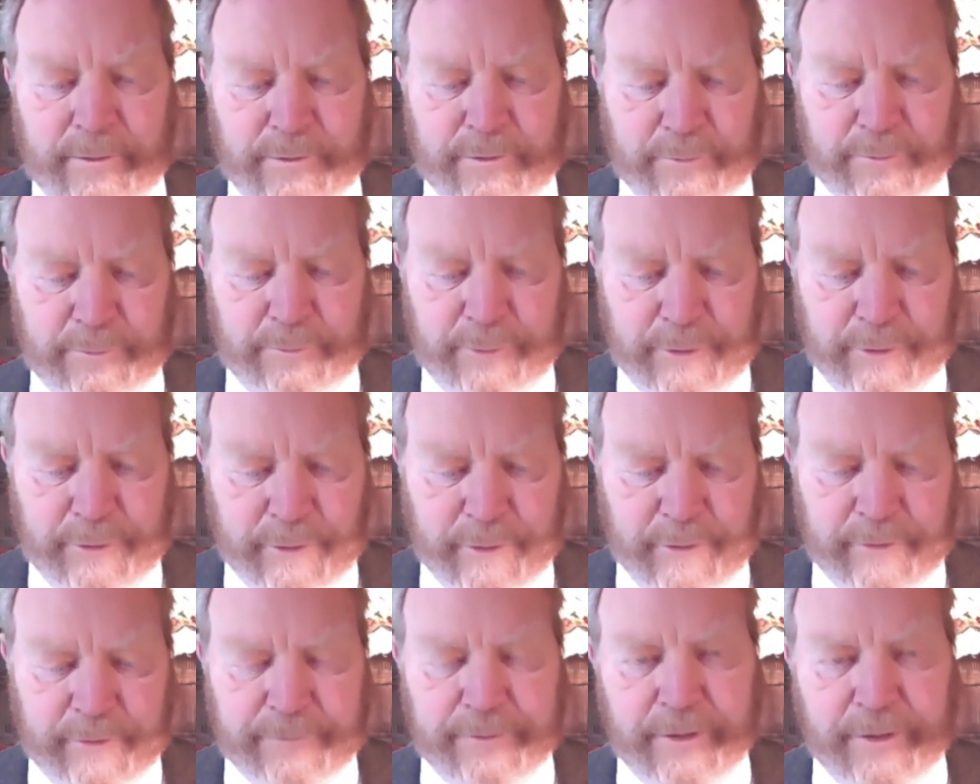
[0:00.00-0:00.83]
To
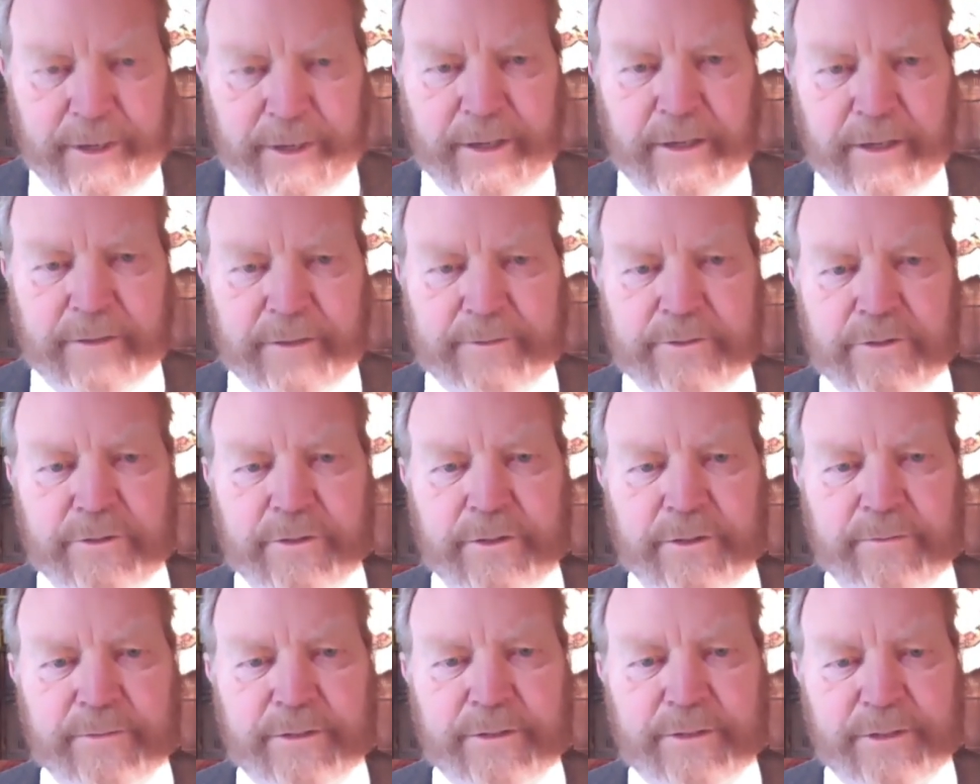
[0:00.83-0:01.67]
purify unto
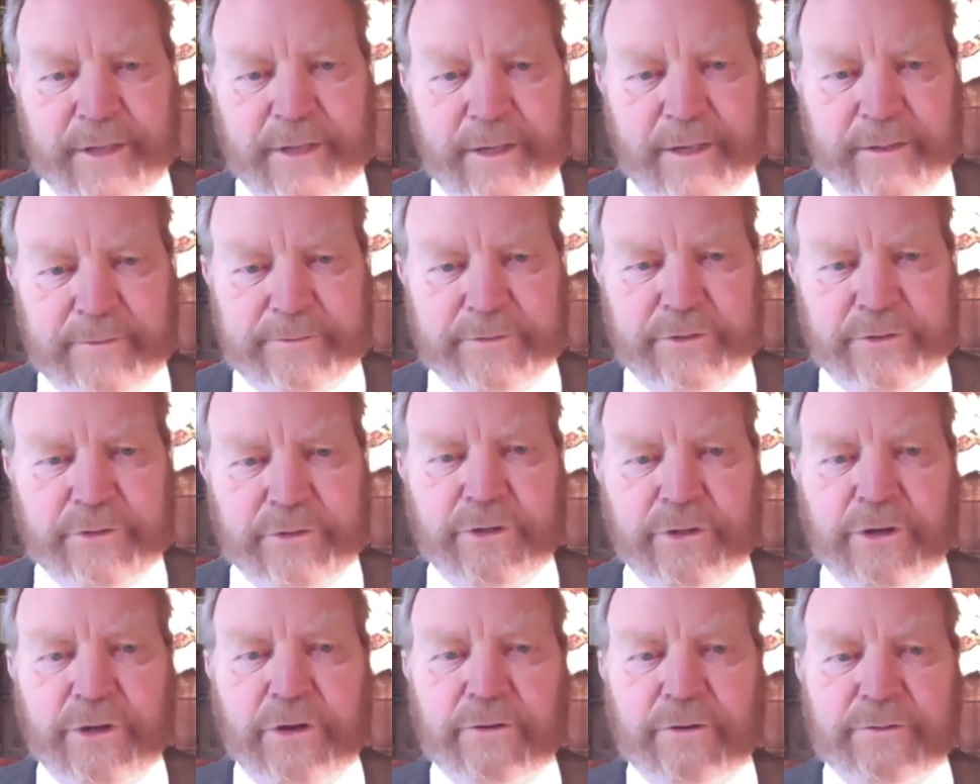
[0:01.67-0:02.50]
himself, to
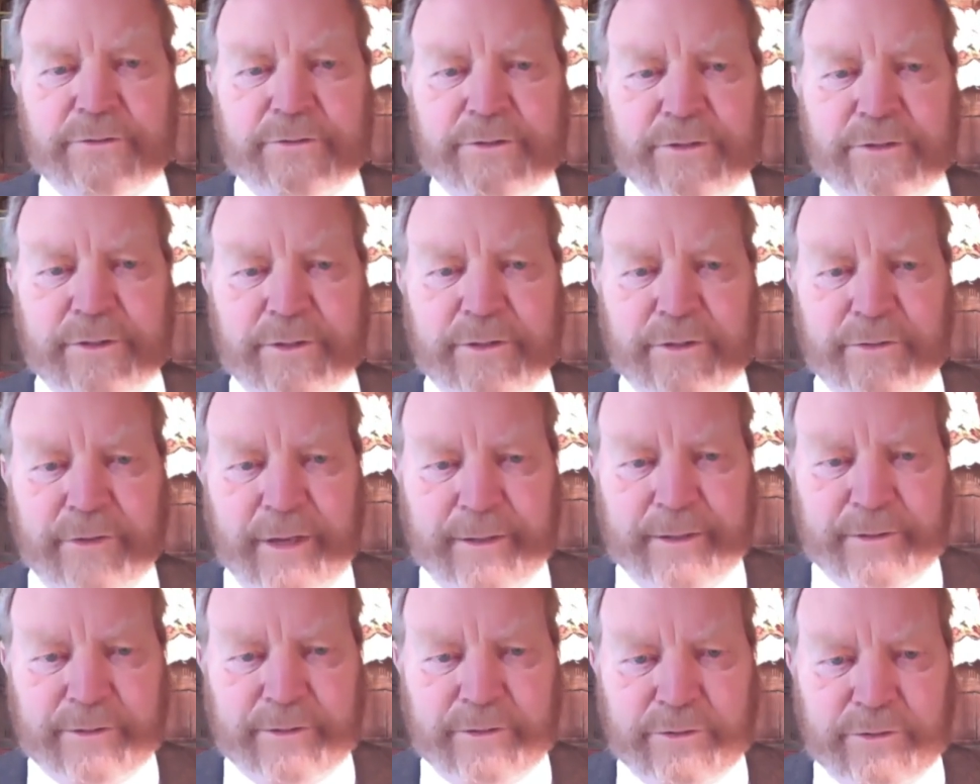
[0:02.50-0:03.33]

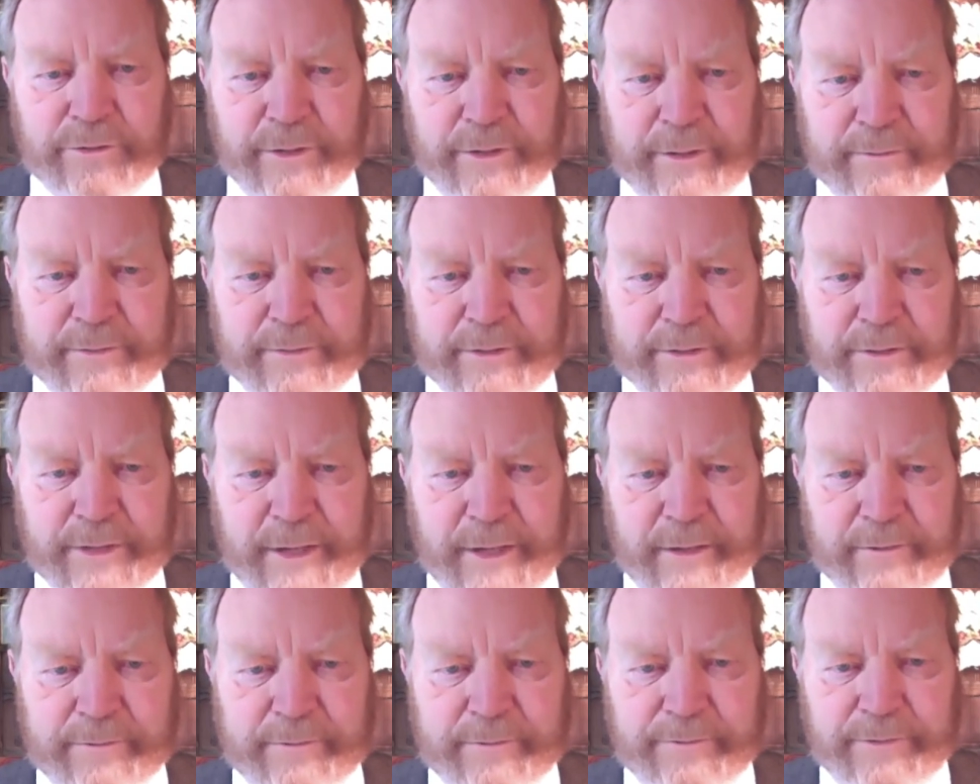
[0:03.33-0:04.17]
consecrate to
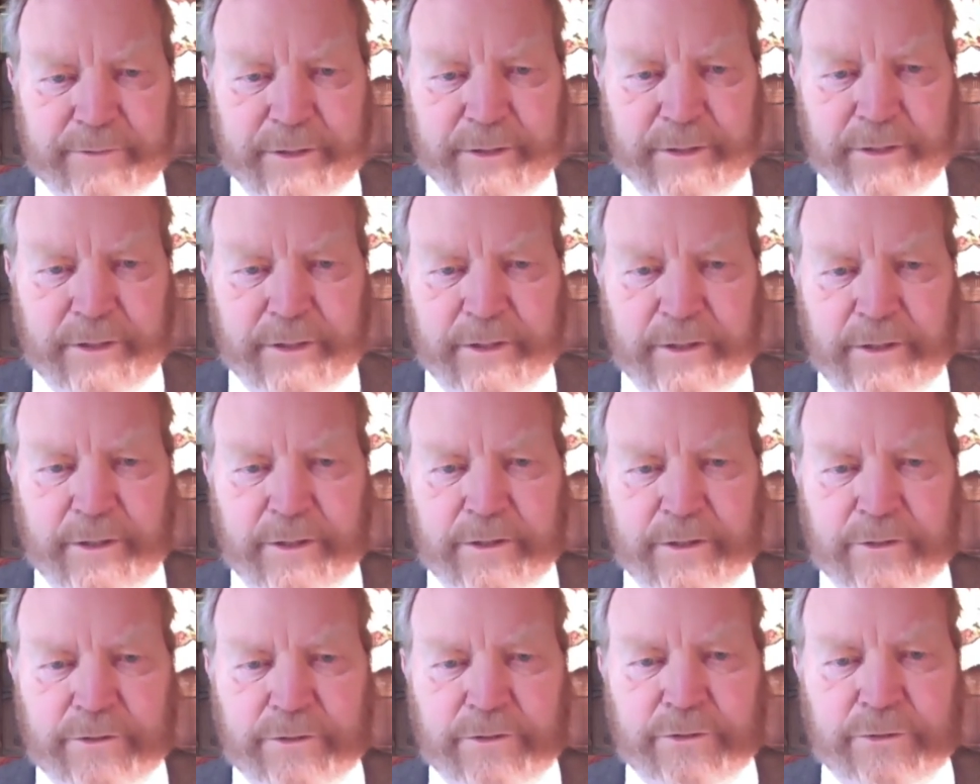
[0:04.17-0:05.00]
himself,
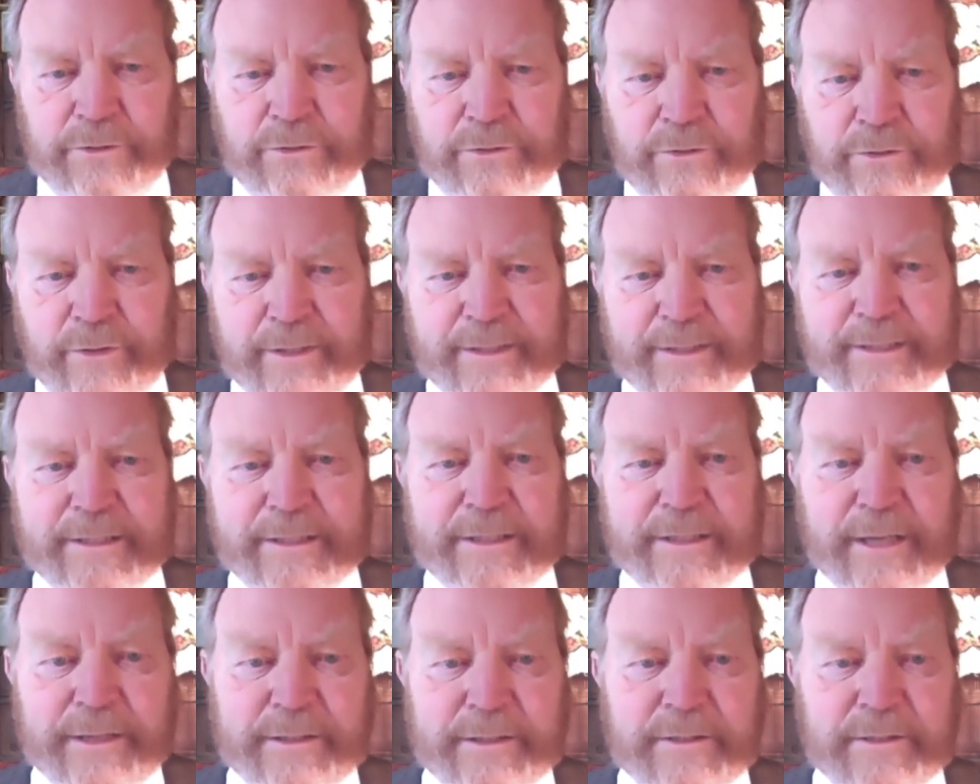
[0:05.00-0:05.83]
to
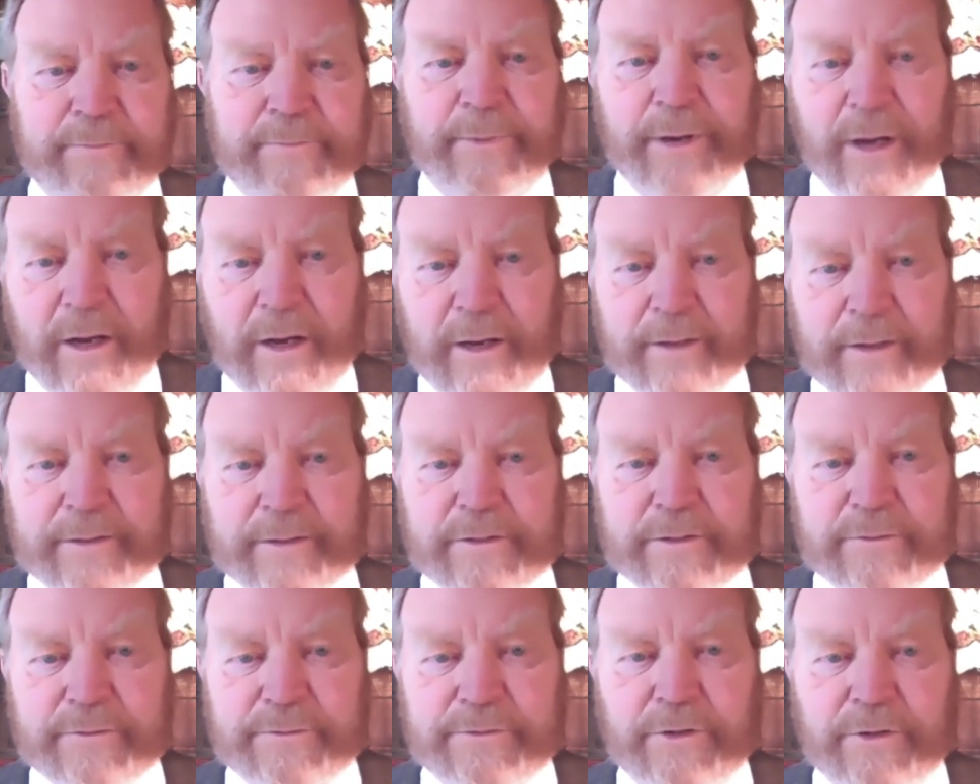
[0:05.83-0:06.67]
set
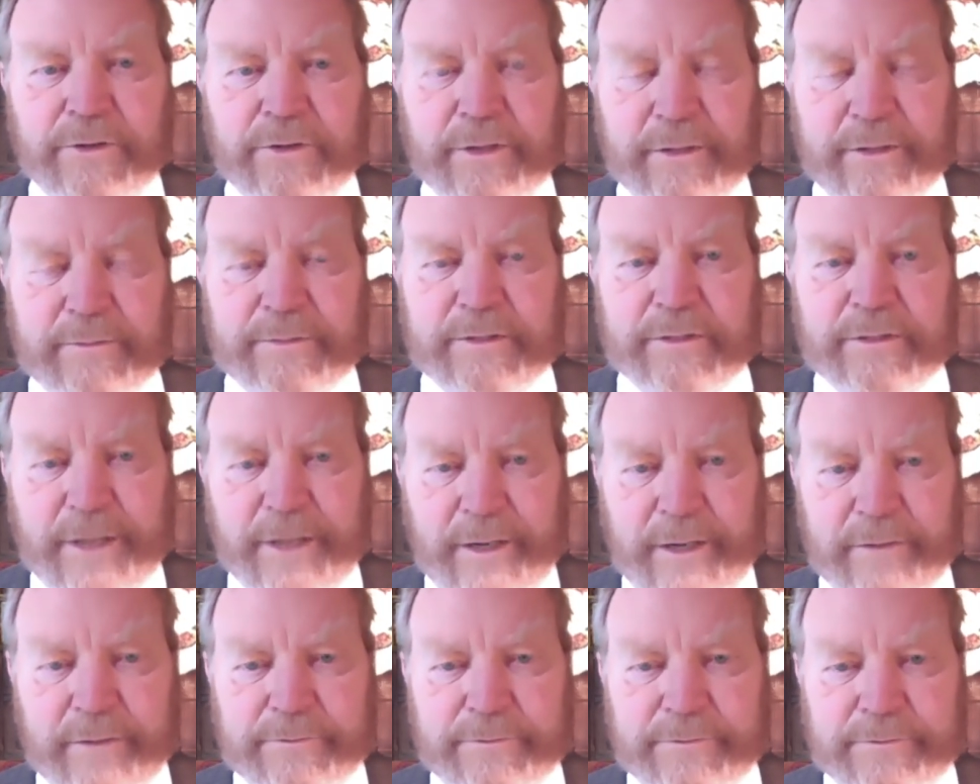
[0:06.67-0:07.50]
apart for
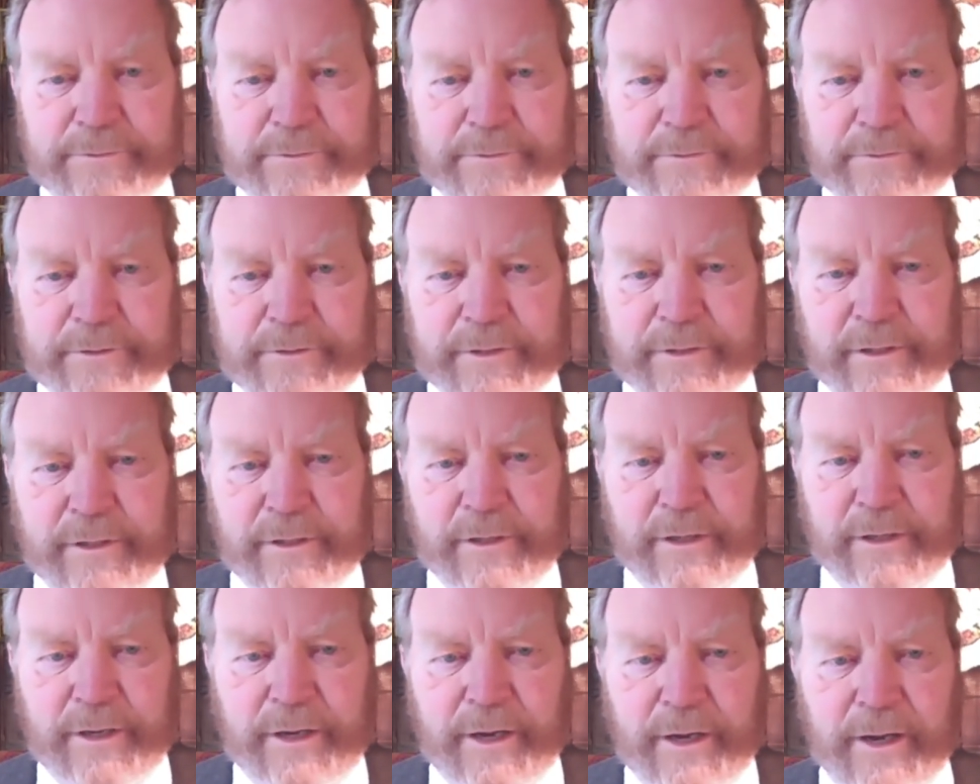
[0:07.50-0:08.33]
himself
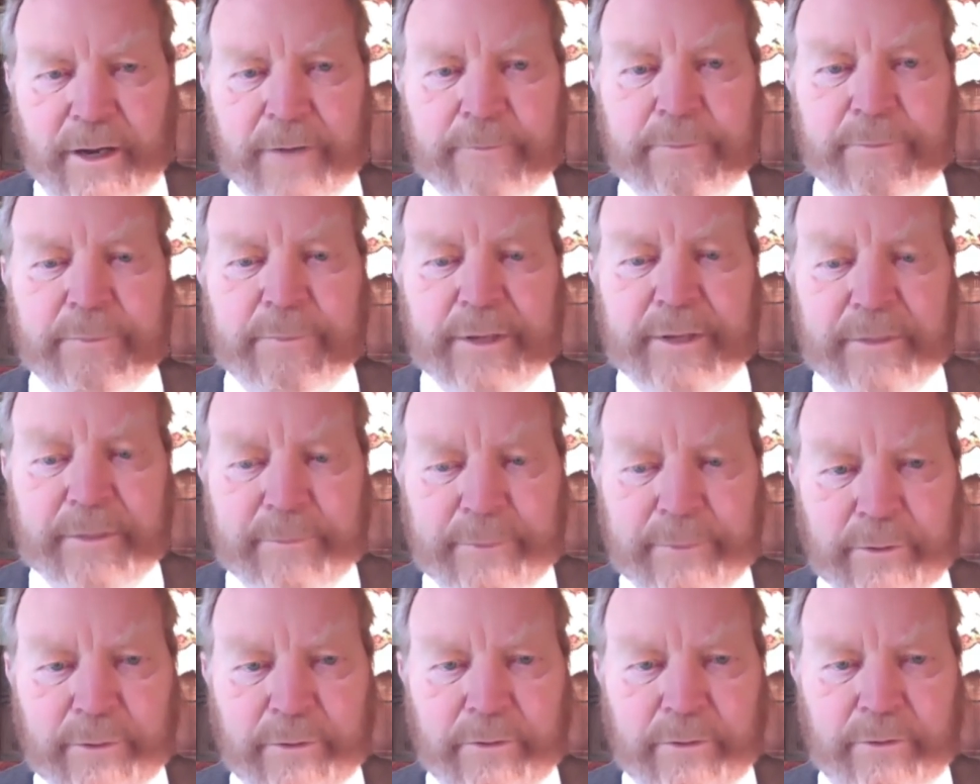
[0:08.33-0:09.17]
a
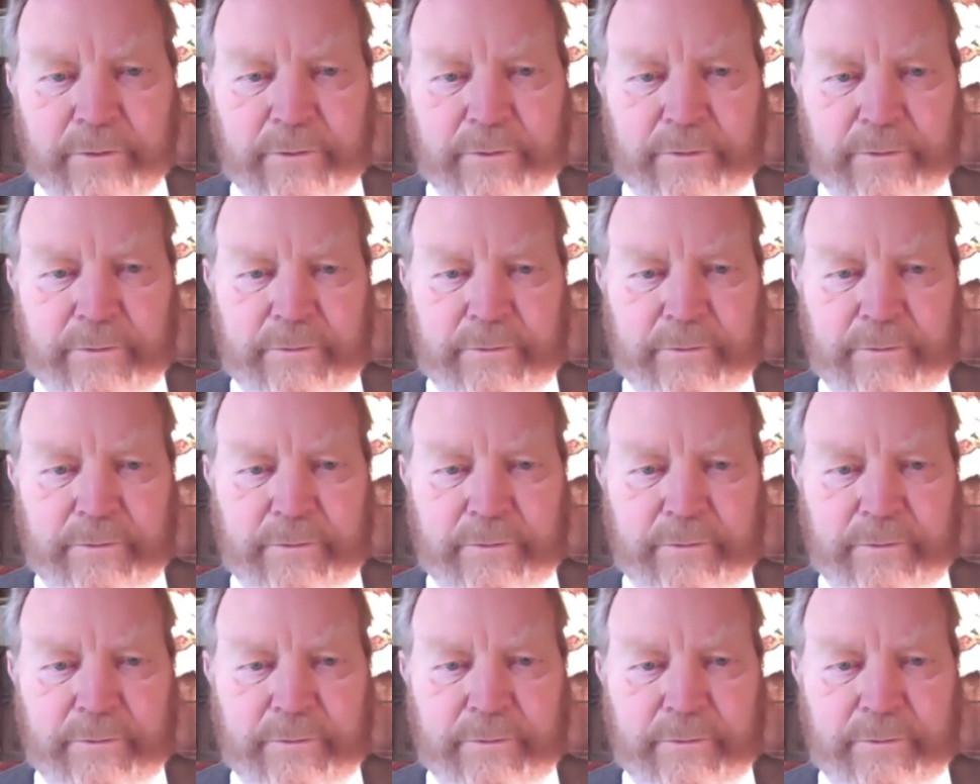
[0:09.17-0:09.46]
people.